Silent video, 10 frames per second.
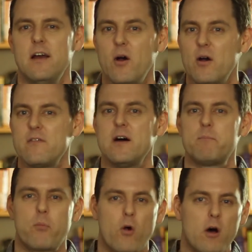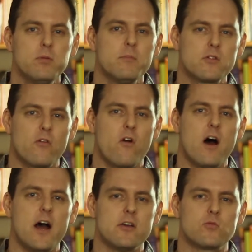However, problems
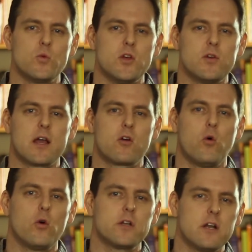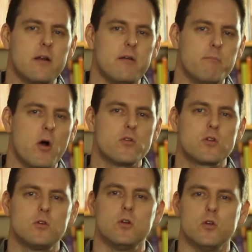arise when you get caught in
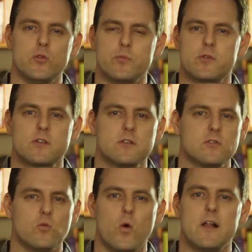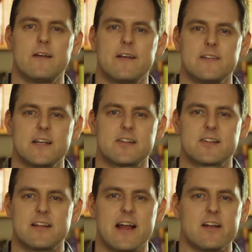emotional loops, dwelling in these
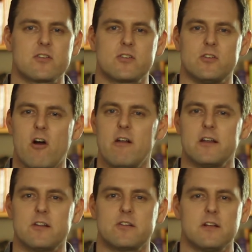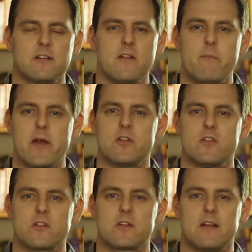states, not listening to the
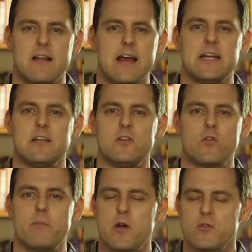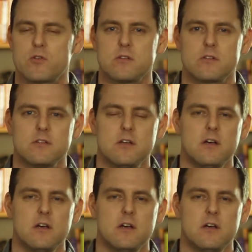messages contained in your emotions.